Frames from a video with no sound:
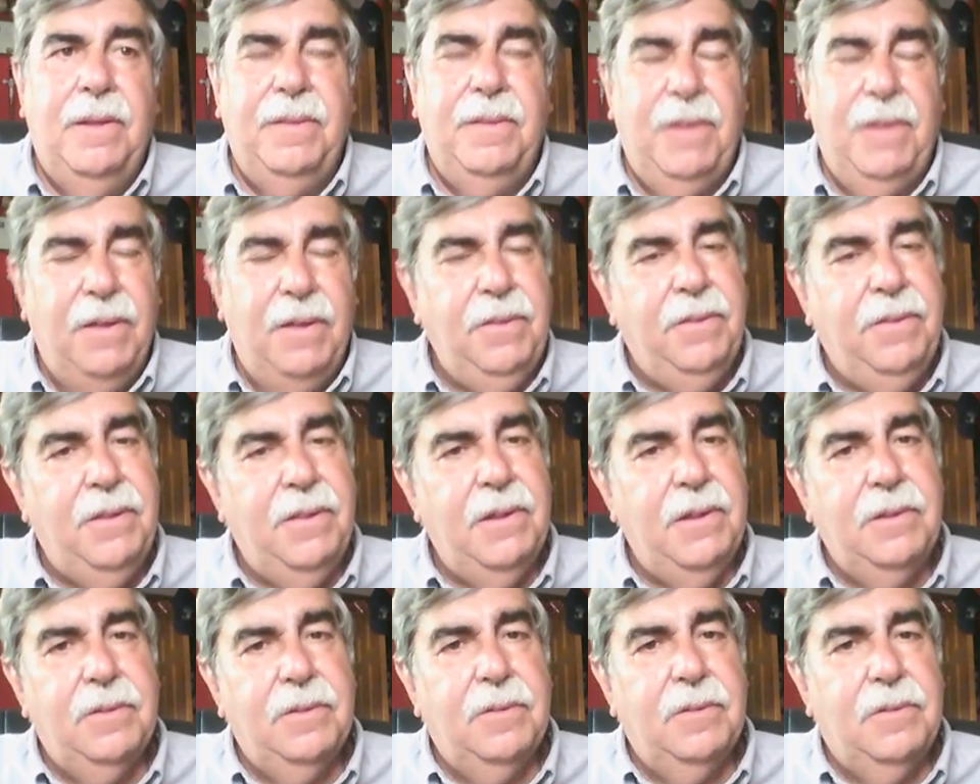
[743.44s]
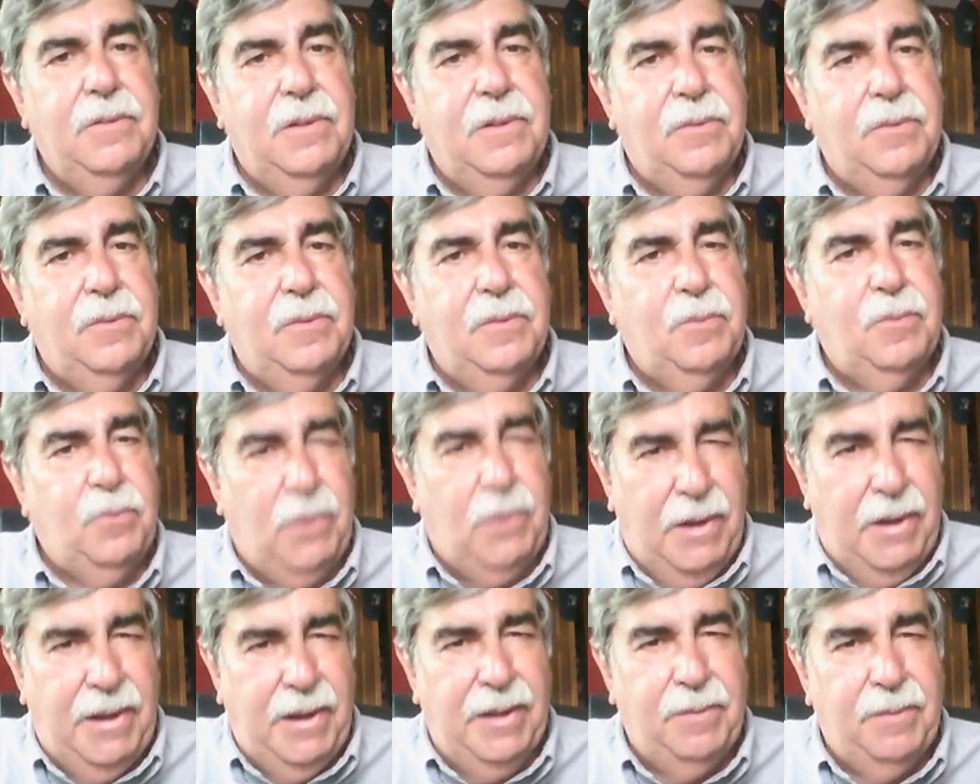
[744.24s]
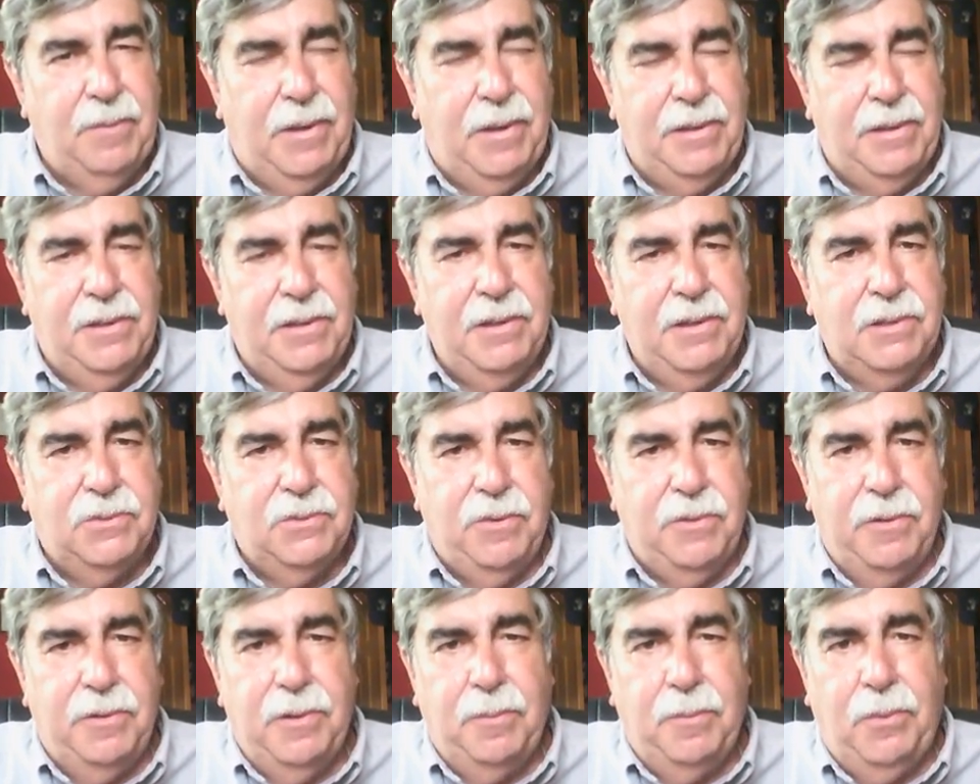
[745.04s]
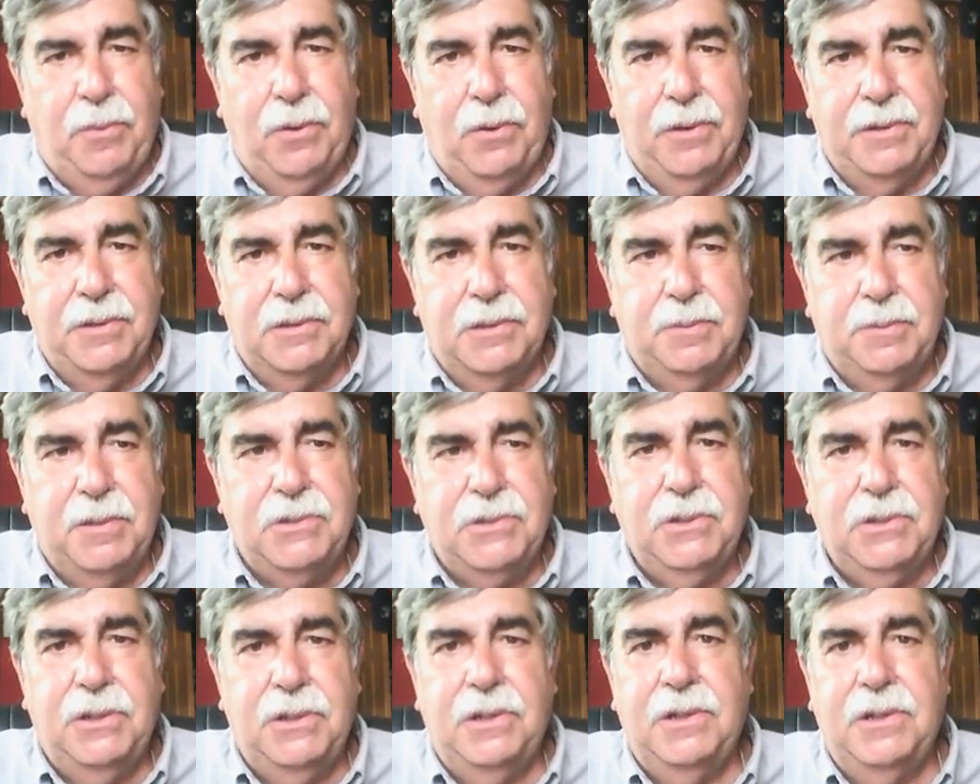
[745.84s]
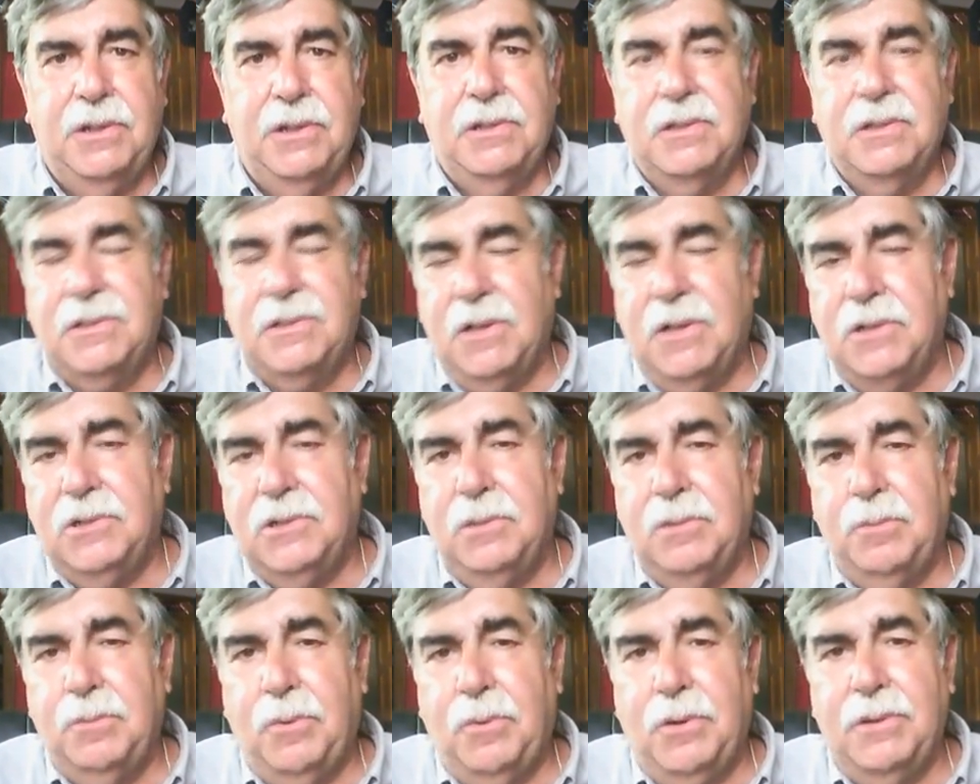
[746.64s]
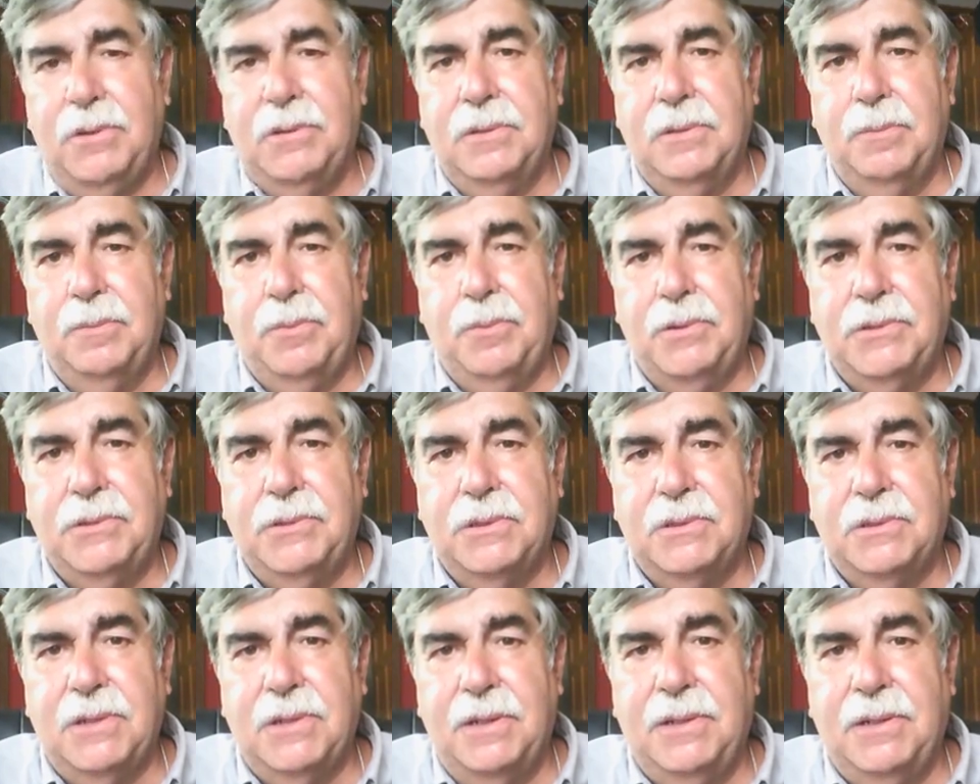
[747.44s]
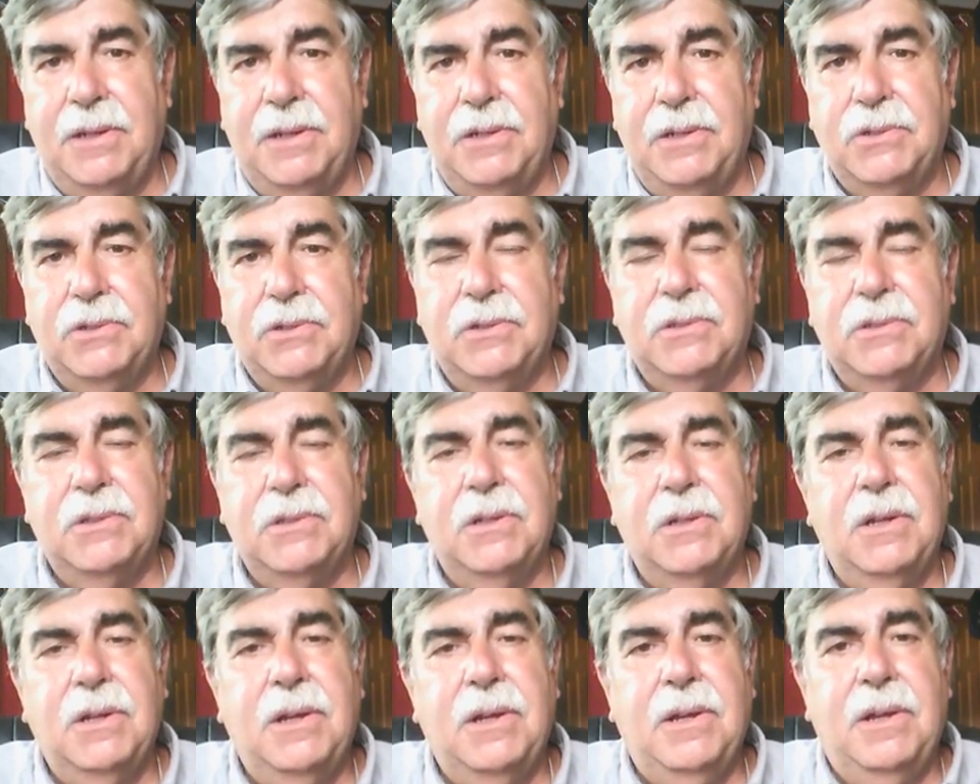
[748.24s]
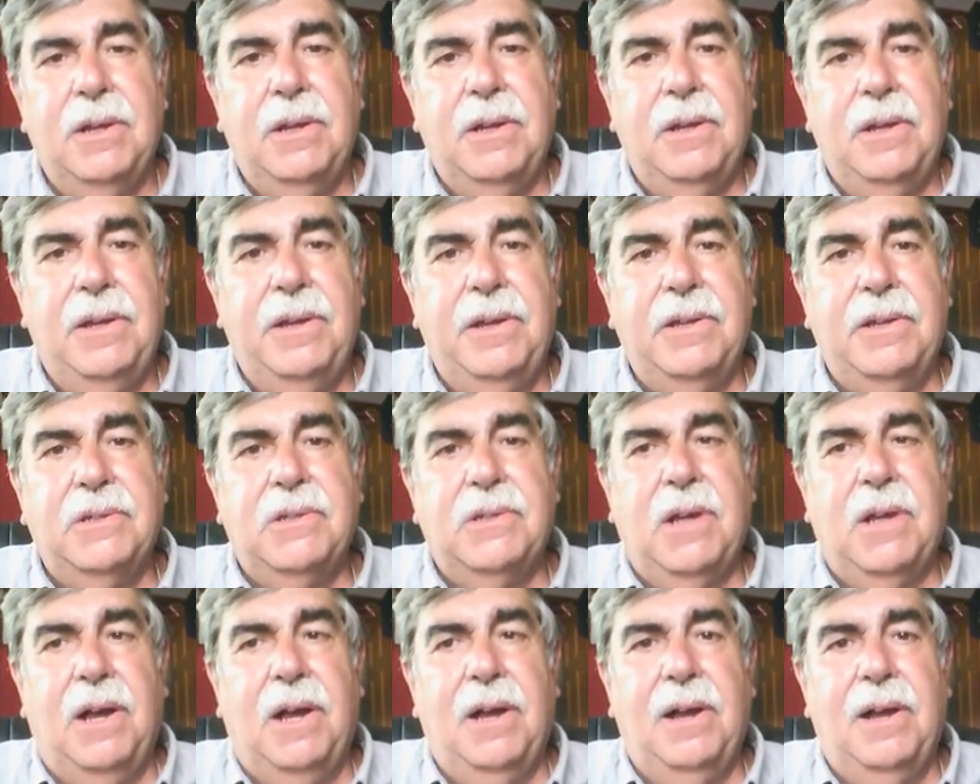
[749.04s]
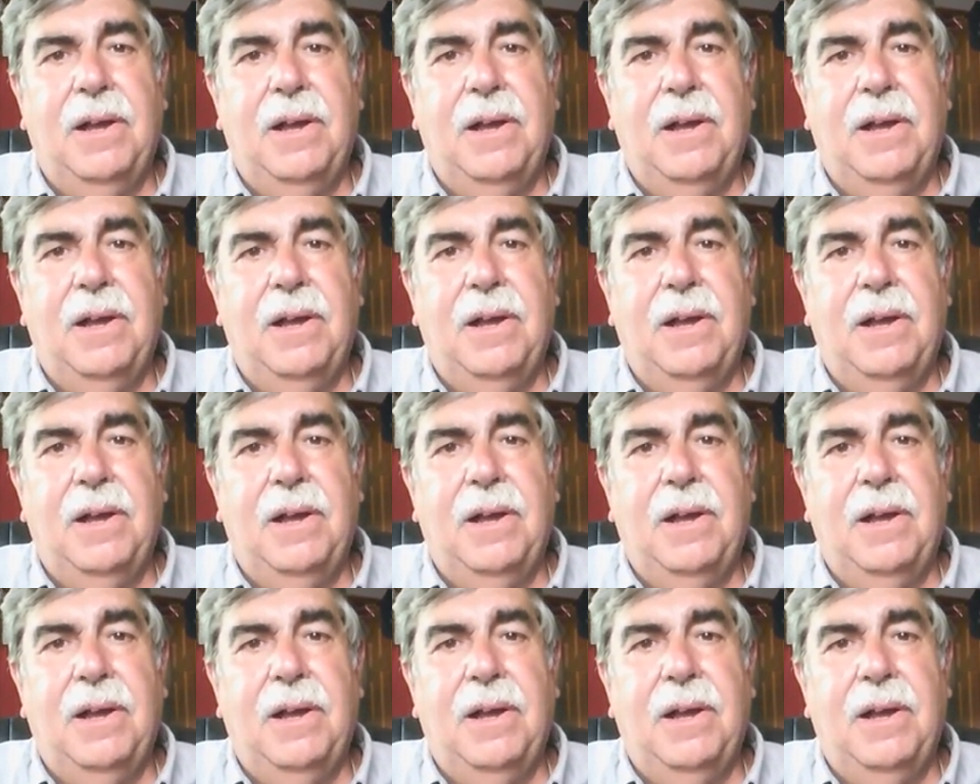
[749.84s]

The other thing why I think it's very important, especially in the discussion board, to put your citations is